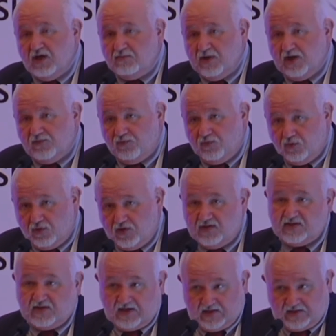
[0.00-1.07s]
but
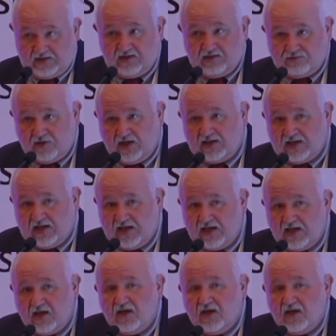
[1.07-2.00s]
warns, I think rightly,